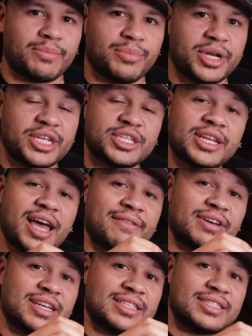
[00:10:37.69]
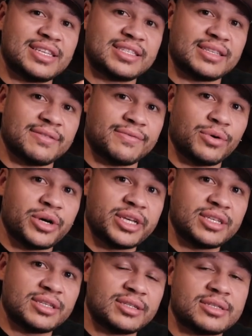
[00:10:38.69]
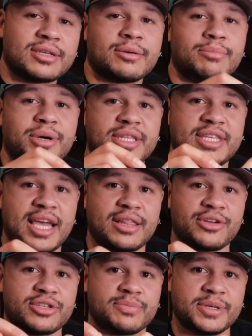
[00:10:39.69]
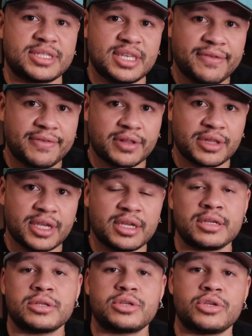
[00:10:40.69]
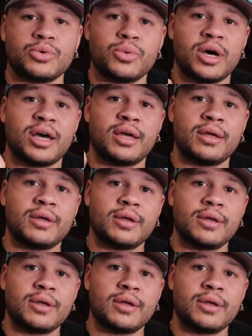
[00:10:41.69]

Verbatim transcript: but it should have a consistent voice, but tailored specifically to what